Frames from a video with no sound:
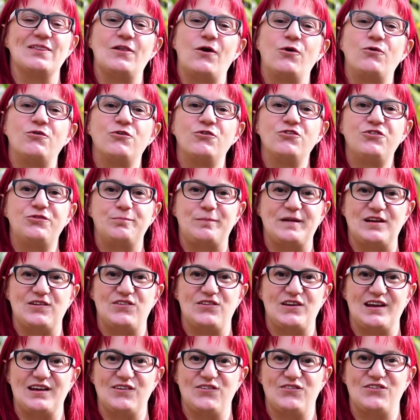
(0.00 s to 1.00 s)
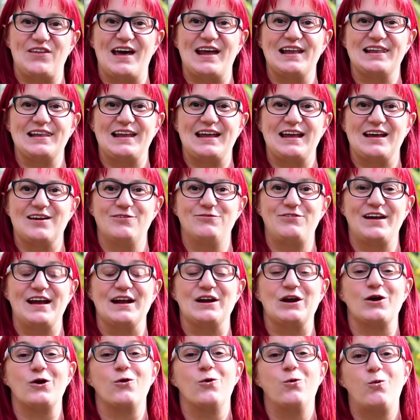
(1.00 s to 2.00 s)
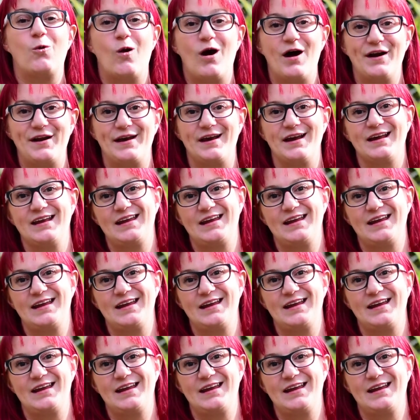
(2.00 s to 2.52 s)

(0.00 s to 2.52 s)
local species that live in aquatic